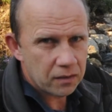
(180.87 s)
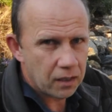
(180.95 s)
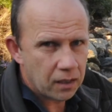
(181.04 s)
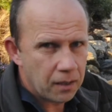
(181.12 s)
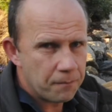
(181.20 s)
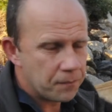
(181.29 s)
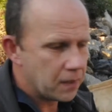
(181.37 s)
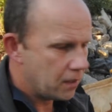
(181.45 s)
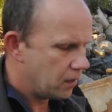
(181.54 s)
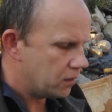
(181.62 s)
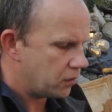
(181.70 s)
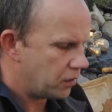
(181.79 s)
Um,
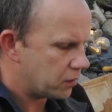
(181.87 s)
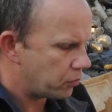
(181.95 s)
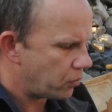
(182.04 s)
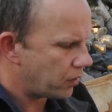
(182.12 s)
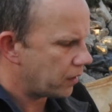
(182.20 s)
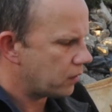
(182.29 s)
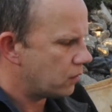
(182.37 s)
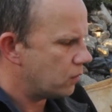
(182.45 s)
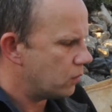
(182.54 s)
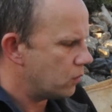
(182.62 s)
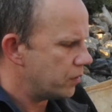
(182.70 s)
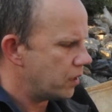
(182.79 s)
so there's a product
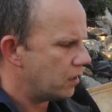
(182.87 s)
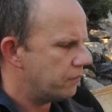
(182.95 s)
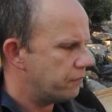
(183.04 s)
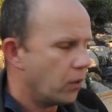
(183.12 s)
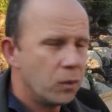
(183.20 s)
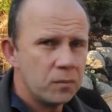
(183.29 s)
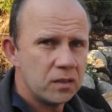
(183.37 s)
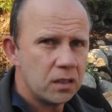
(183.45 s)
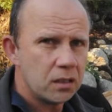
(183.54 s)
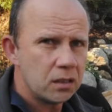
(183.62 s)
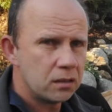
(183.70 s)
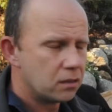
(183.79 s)
called foam
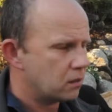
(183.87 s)
sealant